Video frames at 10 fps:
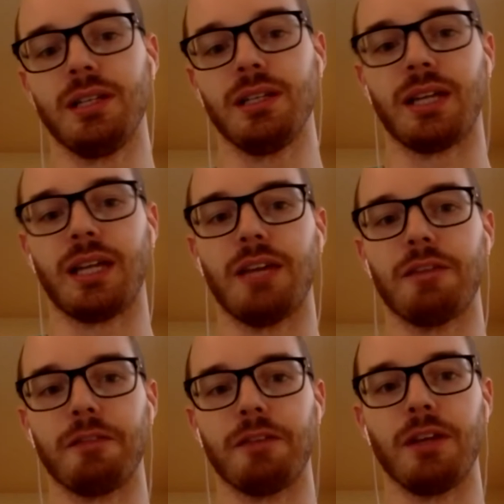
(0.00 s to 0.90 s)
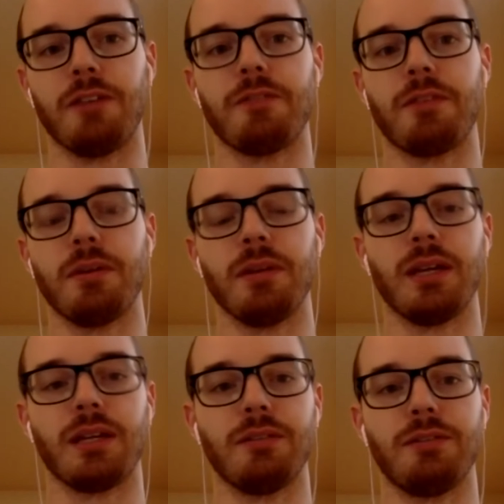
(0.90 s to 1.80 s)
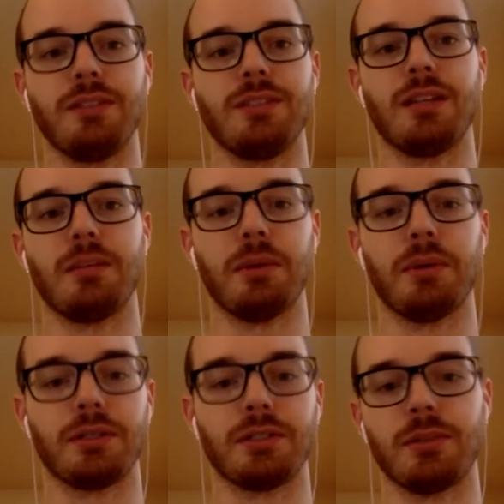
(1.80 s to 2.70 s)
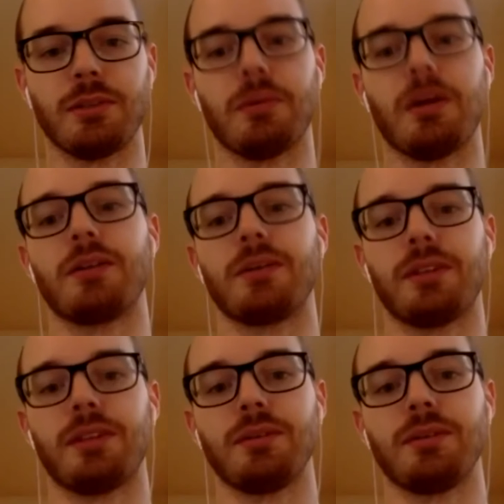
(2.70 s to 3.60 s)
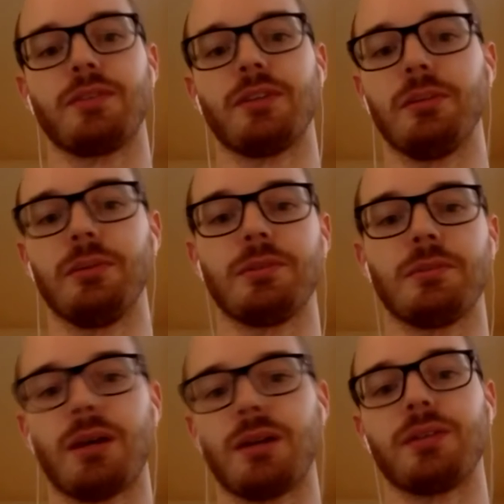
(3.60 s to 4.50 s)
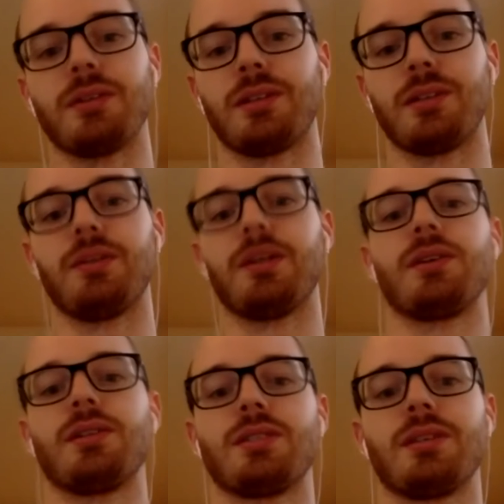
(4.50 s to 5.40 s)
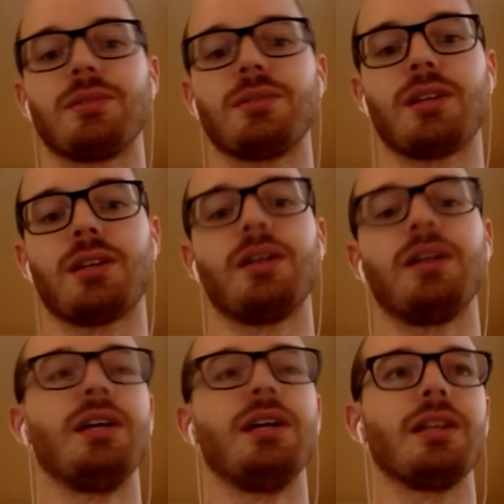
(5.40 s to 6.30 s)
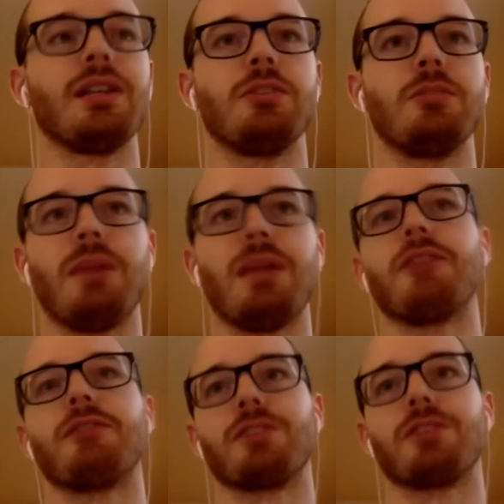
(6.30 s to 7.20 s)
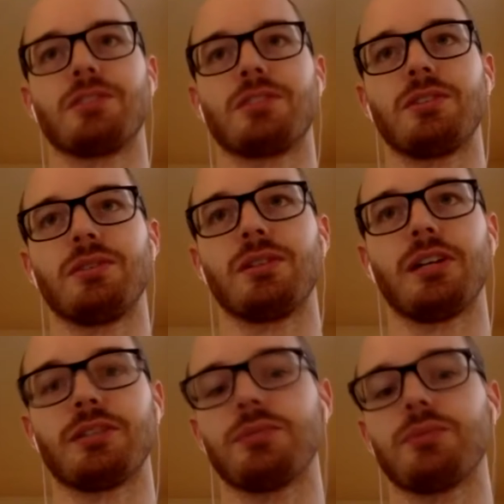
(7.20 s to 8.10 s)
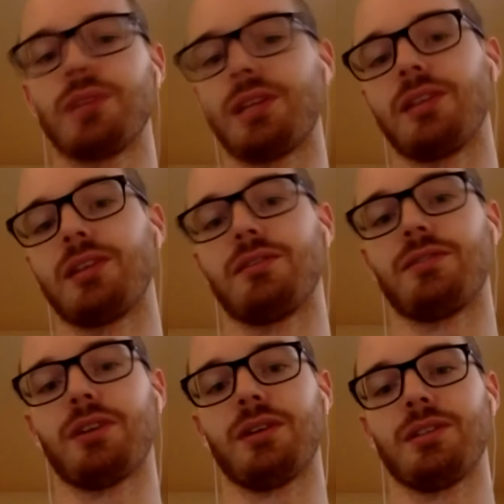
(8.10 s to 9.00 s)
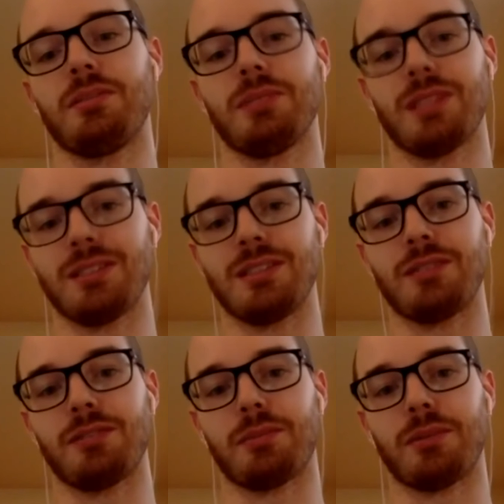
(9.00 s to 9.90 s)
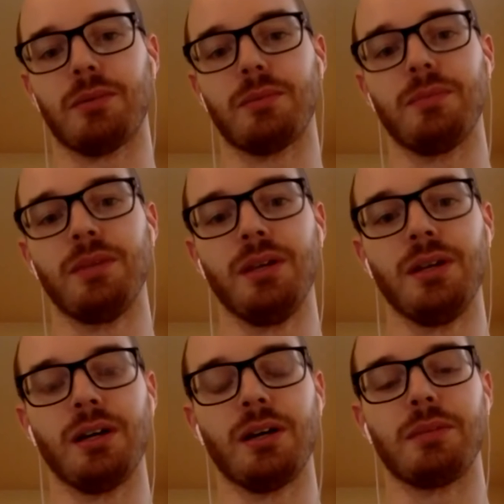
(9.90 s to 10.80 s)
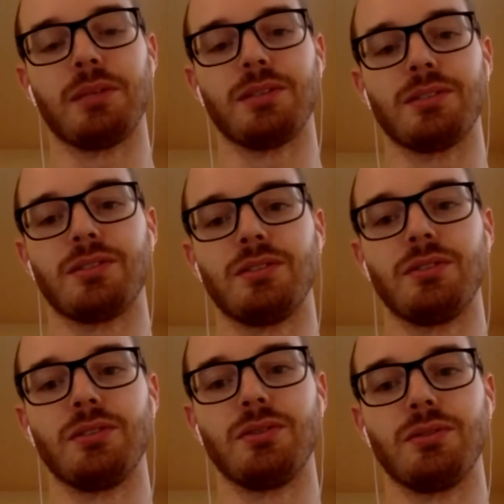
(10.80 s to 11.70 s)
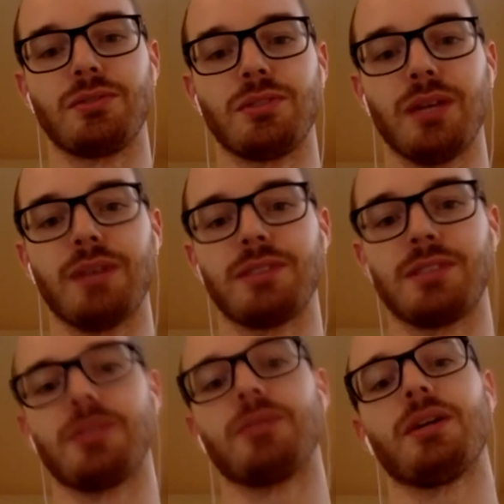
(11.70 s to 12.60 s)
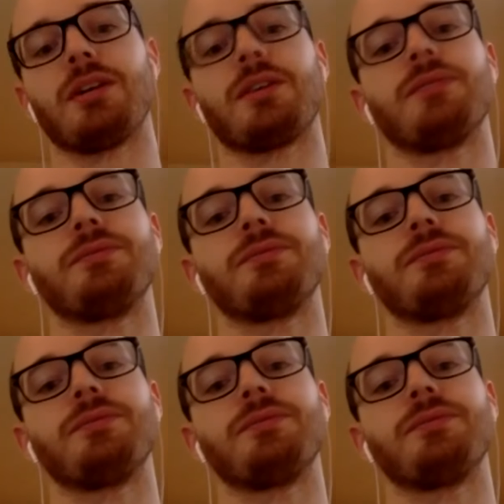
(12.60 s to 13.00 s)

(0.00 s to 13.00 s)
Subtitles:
Like if the like config Z endpoint or some other monitoring thing was available to monitor the configuration that was there, like you may have version skewed clients reading the configuration, but that's a different problem because you still have a single writer.